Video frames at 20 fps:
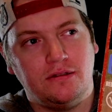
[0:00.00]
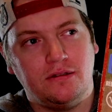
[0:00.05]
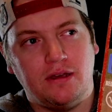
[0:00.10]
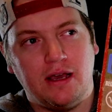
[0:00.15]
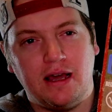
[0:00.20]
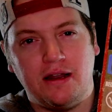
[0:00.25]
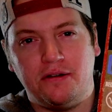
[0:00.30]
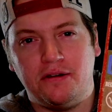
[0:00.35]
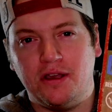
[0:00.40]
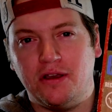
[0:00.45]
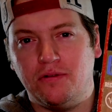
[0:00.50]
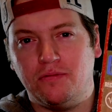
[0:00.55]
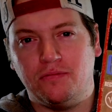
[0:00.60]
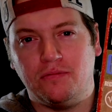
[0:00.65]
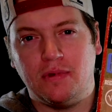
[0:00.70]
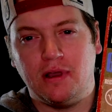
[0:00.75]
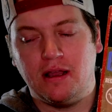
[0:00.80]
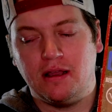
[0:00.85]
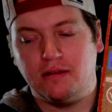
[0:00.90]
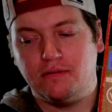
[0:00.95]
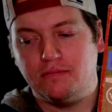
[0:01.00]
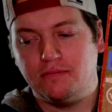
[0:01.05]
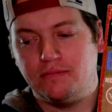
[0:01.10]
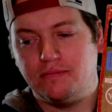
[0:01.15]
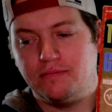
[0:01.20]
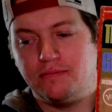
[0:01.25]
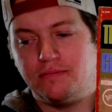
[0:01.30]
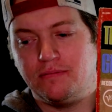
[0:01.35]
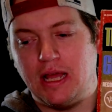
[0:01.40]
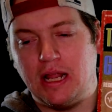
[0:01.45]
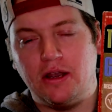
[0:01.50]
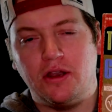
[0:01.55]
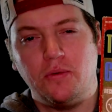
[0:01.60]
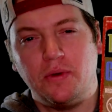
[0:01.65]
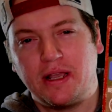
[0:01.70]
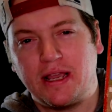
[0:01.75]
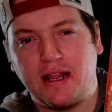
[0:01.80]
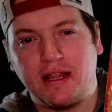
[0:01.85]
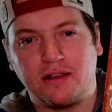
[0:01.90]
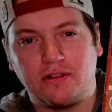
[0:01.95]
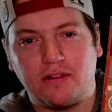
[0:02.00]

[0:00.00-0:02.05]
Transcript: I don't know what kind of